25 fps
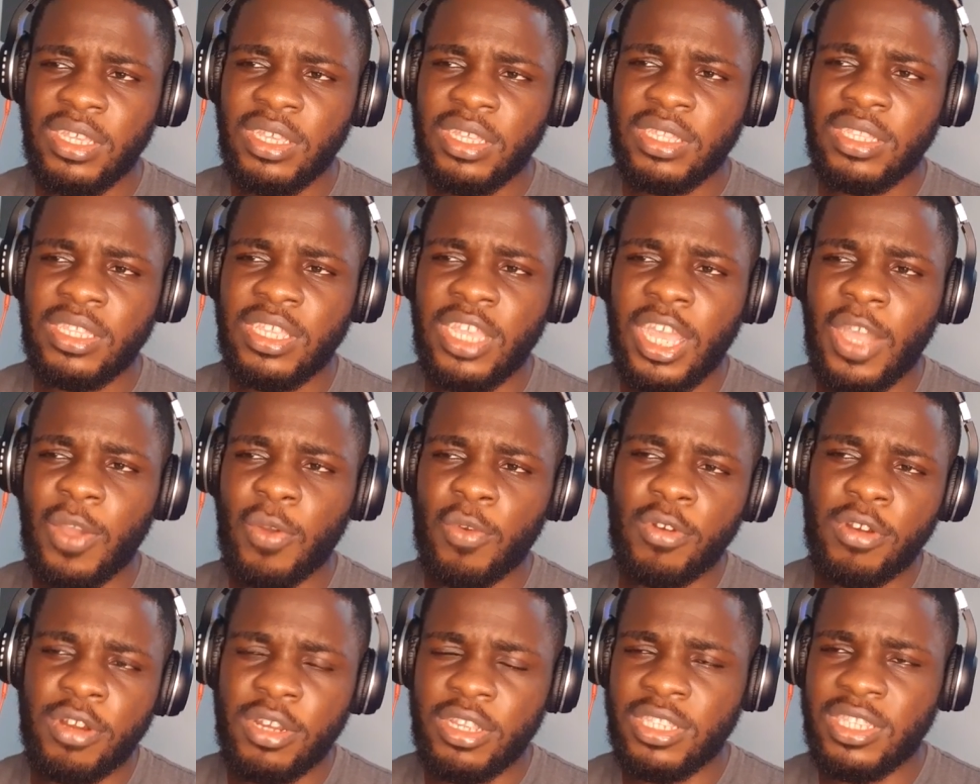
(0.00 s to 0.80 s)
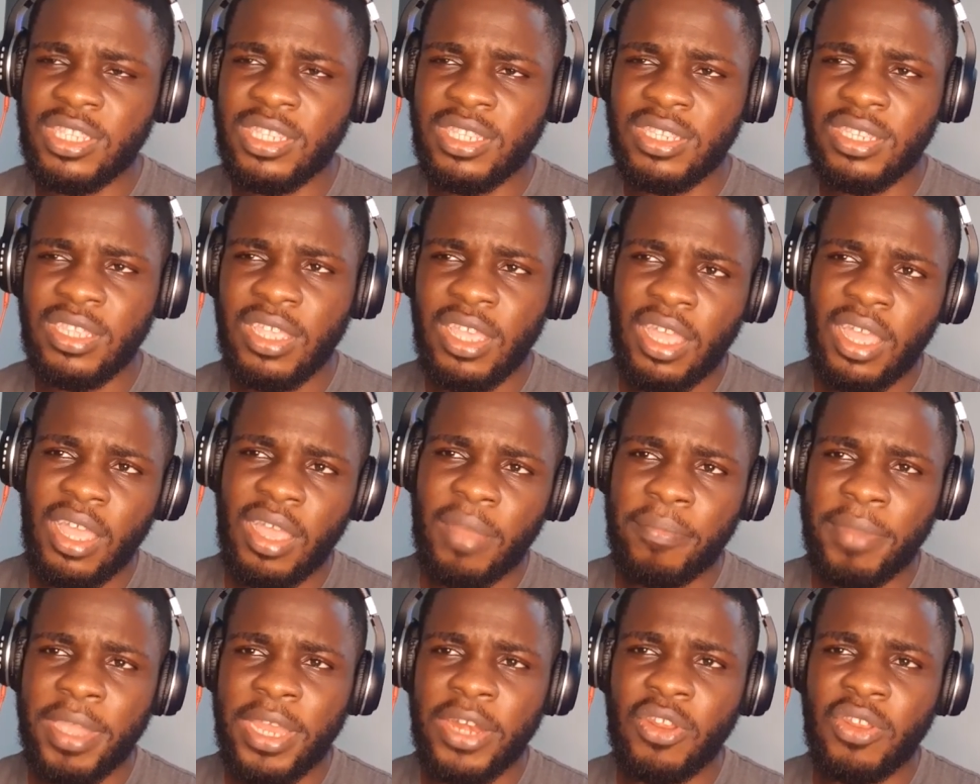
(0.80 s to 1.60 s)
the awards
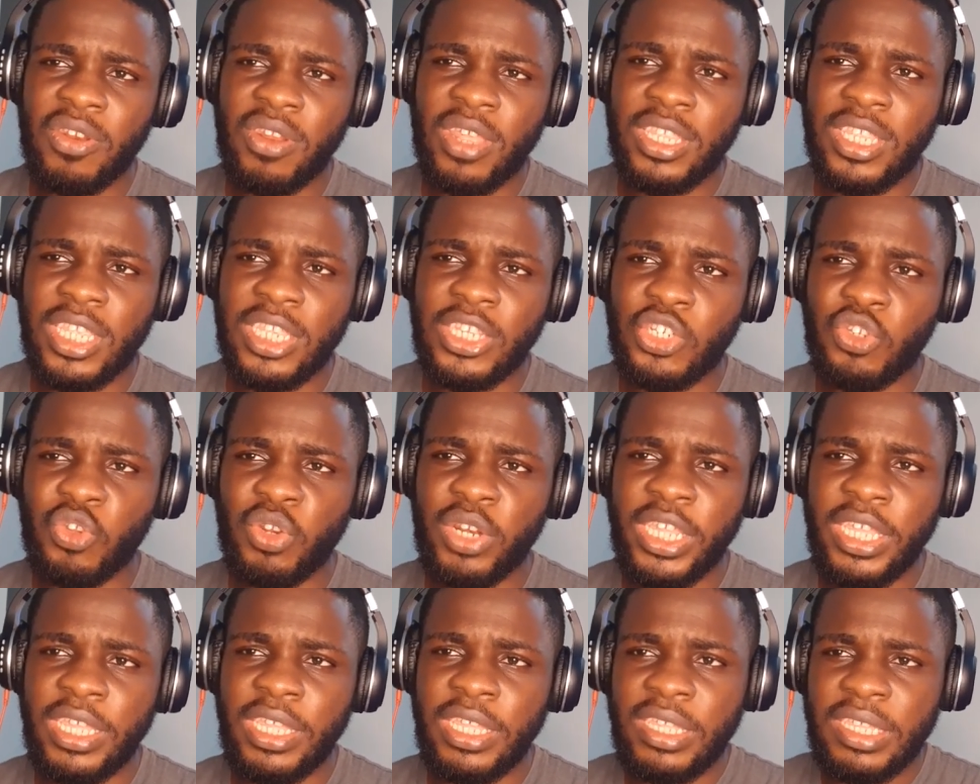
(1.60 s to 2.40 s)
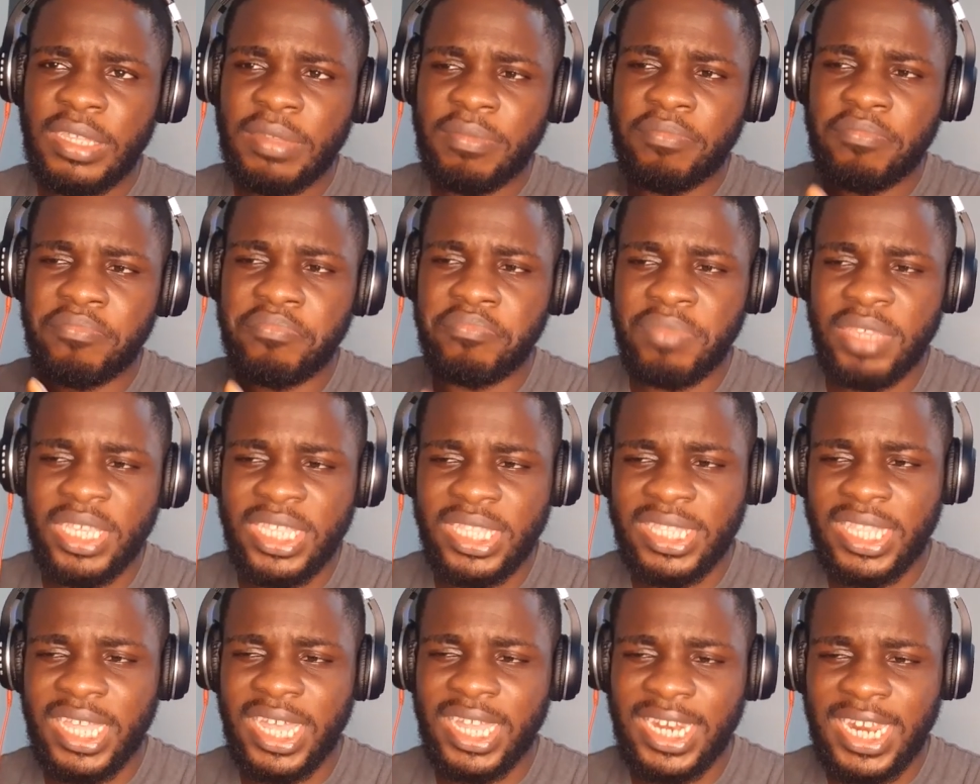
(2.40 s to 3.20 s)
might not necessarily
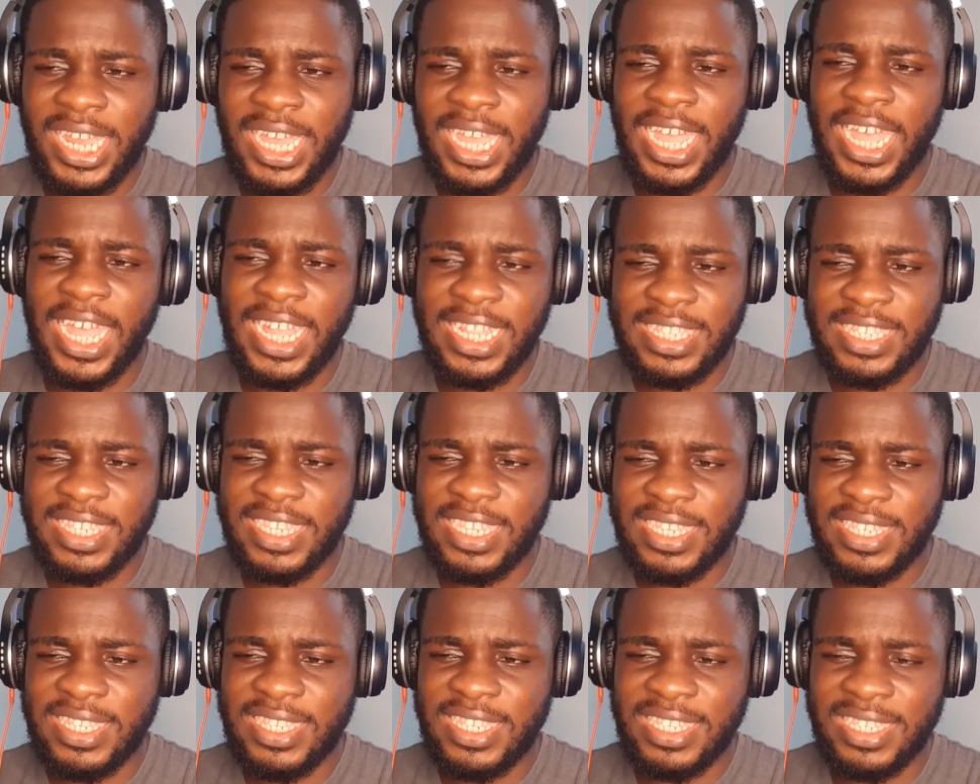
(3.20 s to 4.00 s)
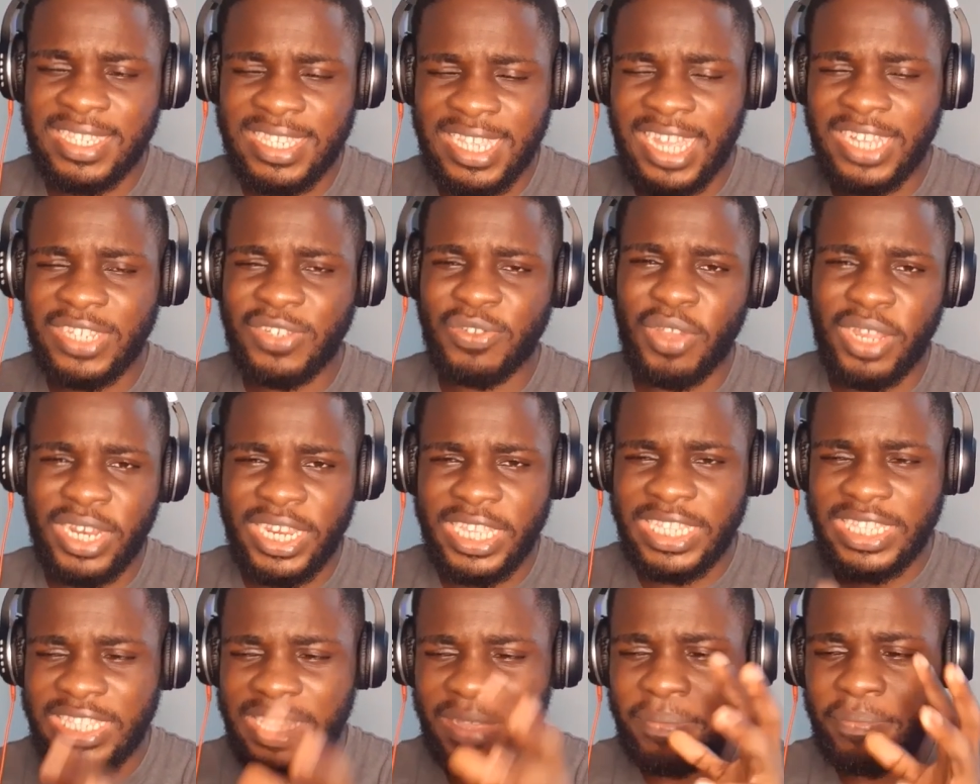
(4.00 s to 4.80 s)
mean that that artist is
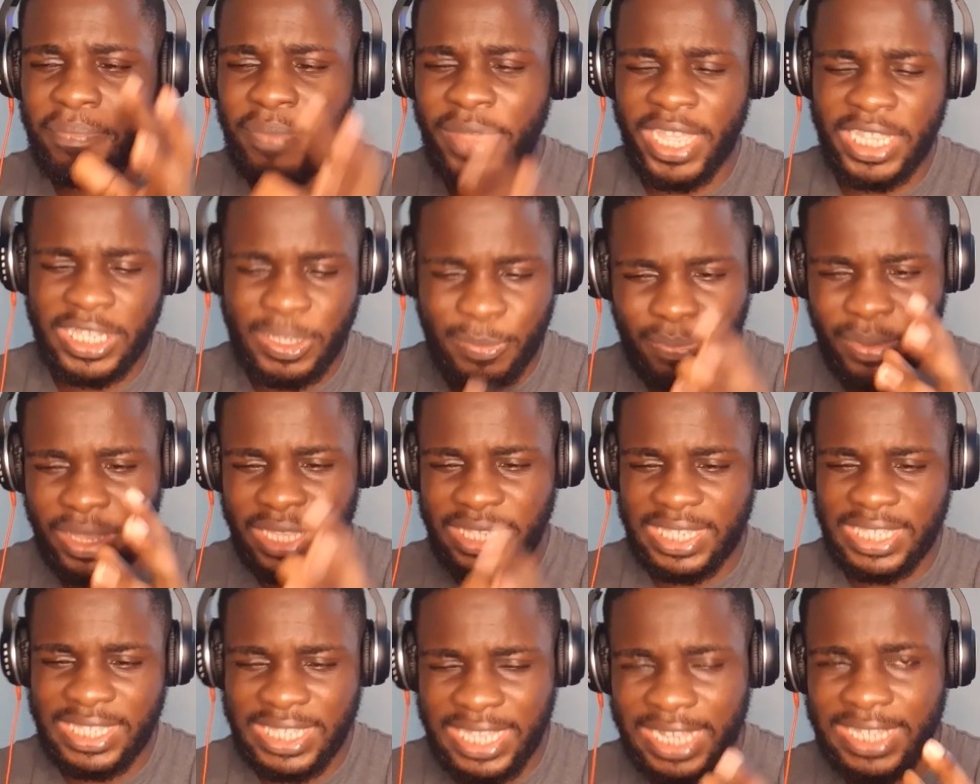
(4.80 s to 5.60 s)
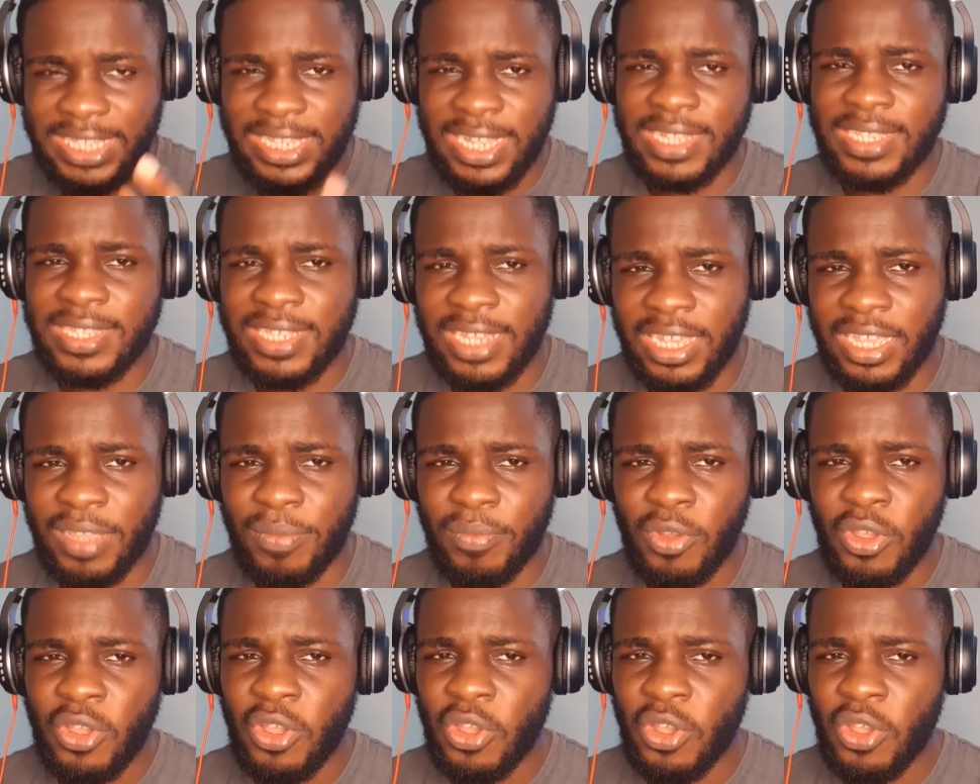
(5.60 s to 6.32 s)
actually the best person at that time,